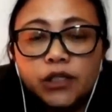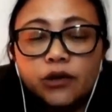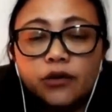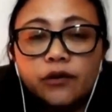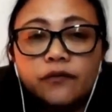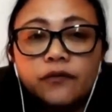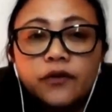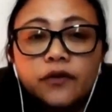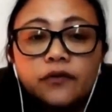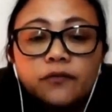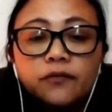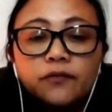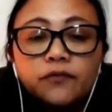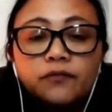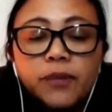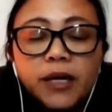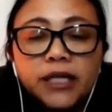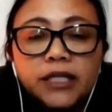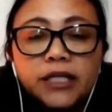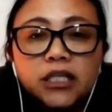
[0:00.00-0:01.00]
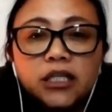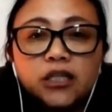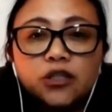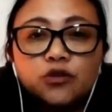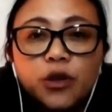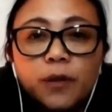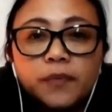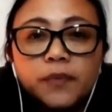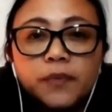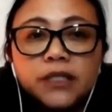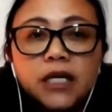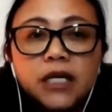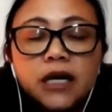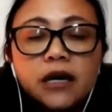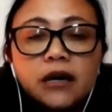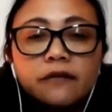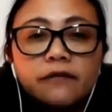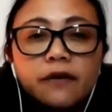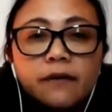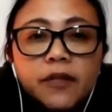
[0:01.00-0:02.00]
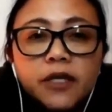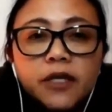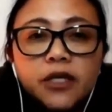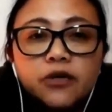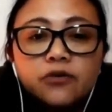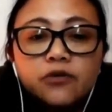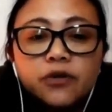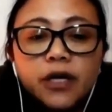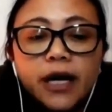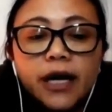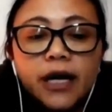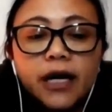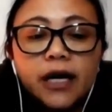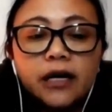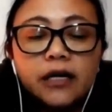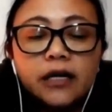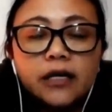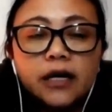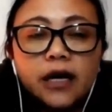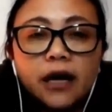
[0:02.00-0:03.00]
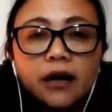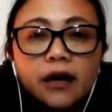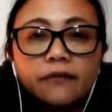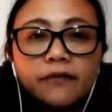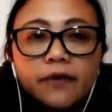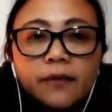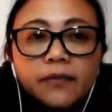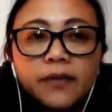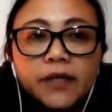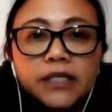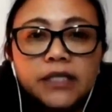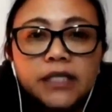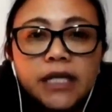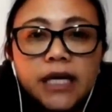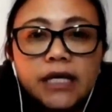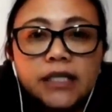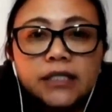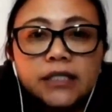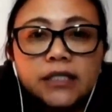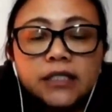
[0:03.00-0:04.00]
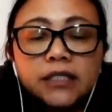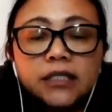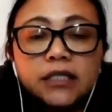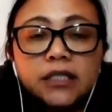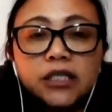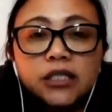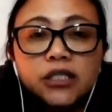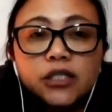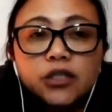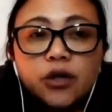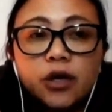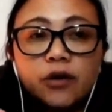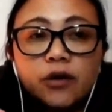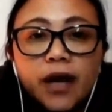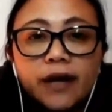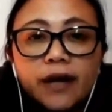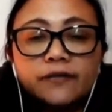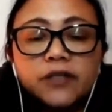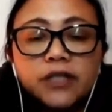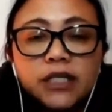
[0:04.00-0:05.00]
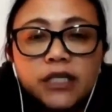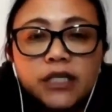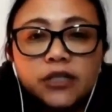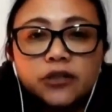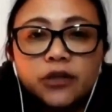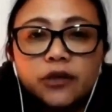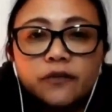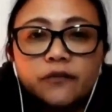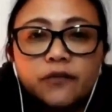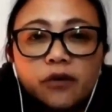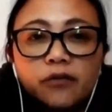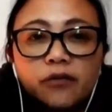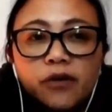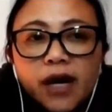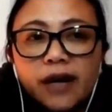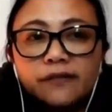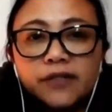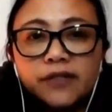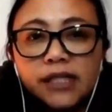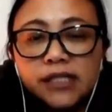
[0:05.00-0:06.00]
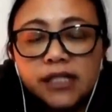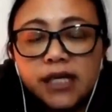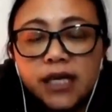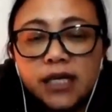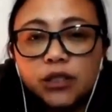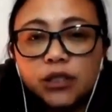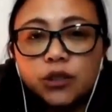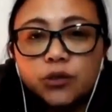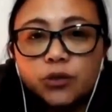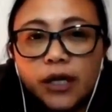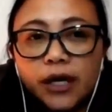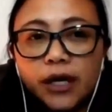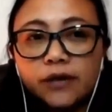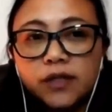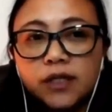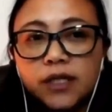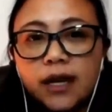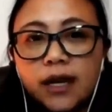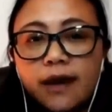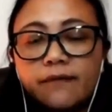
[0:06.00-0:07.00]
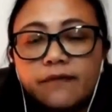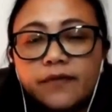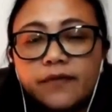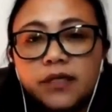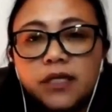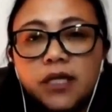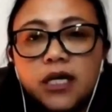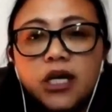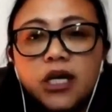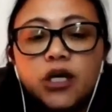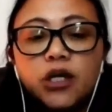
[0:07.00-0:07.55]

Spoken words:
So if you've made trips from the UK from the date since you arrived here, so if you arrived, let's say in 2011,